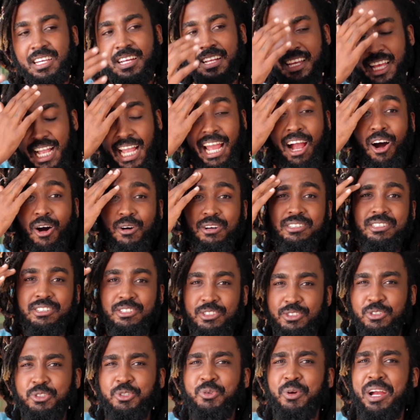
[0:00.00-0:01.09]
Like, I always used
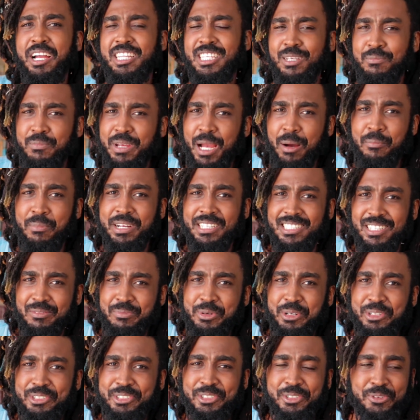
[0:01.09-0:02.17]
to try to be a better
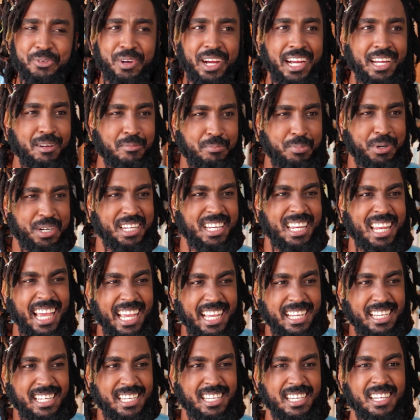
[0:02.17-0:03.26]
person, right? But
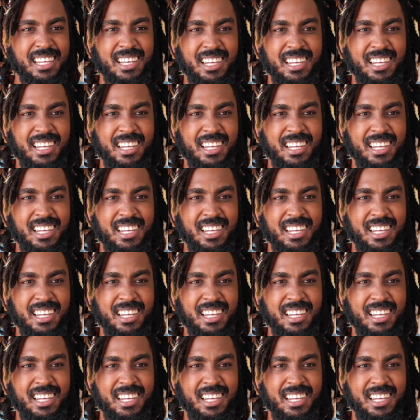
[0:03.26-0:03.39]
like,